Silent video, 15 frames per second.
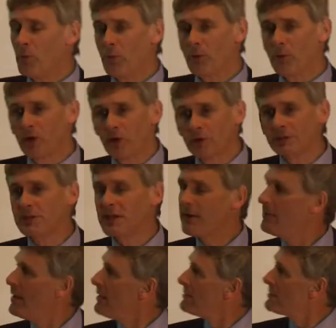what we're also
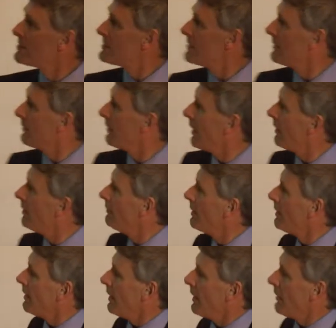noticing, though,
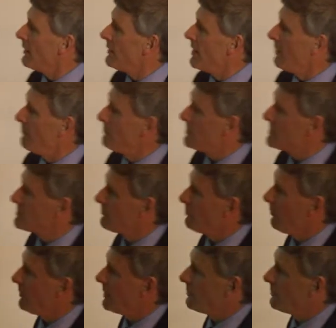are the numbers of what we